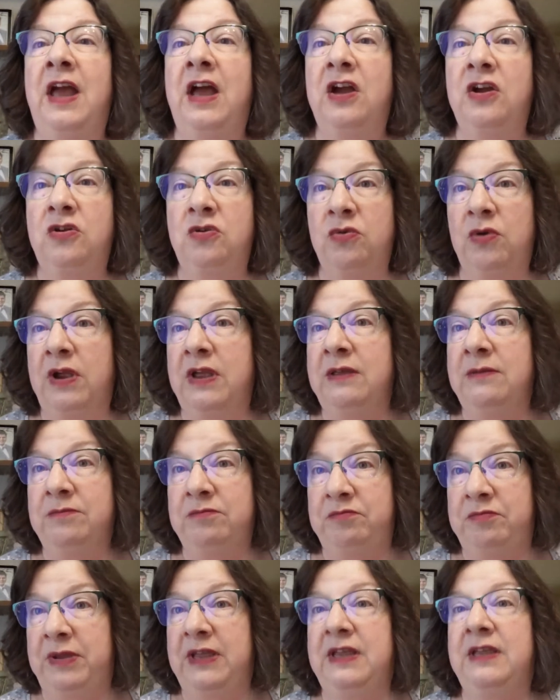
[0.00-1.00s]
a
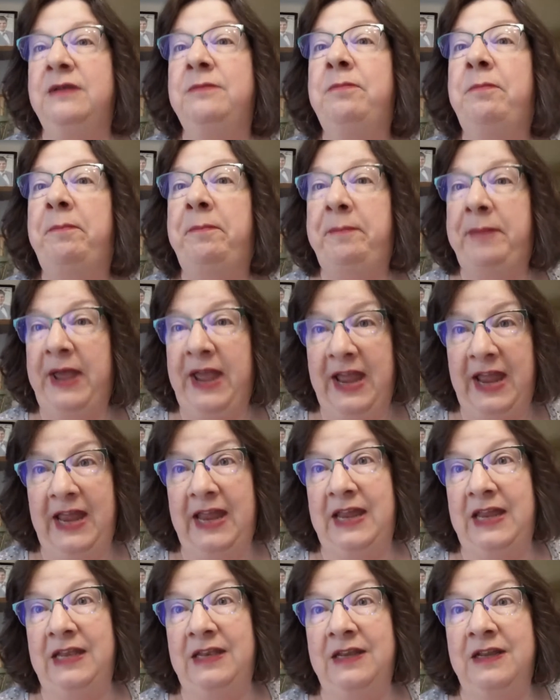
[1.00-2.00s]
great big
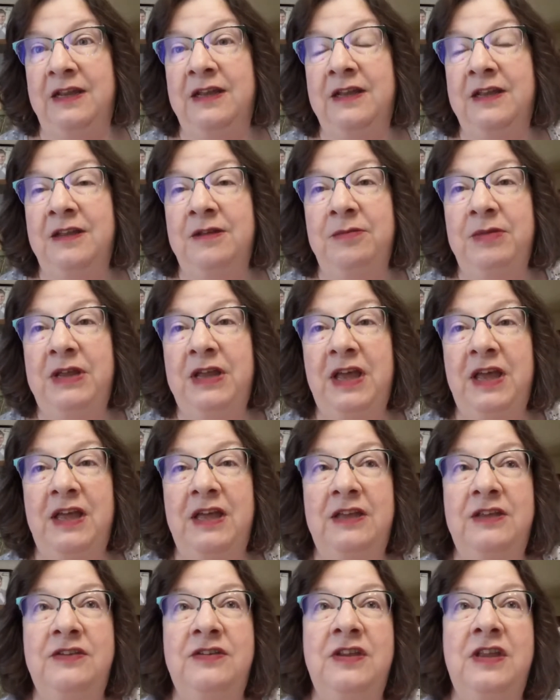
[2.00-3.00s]
pain,
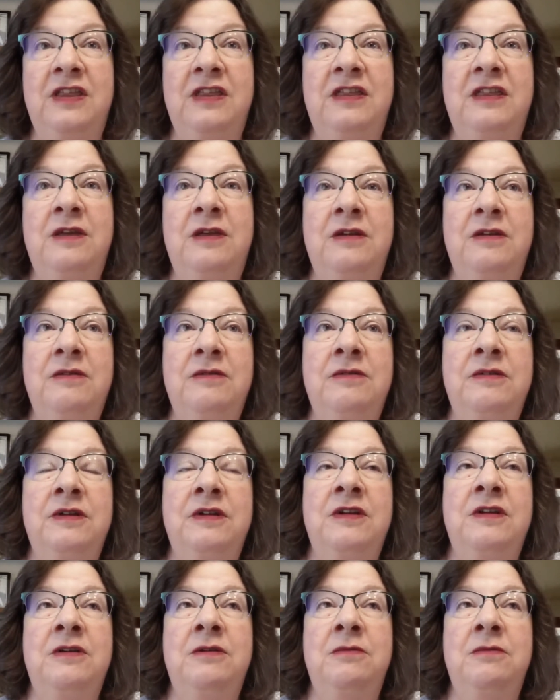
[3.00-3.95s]
because the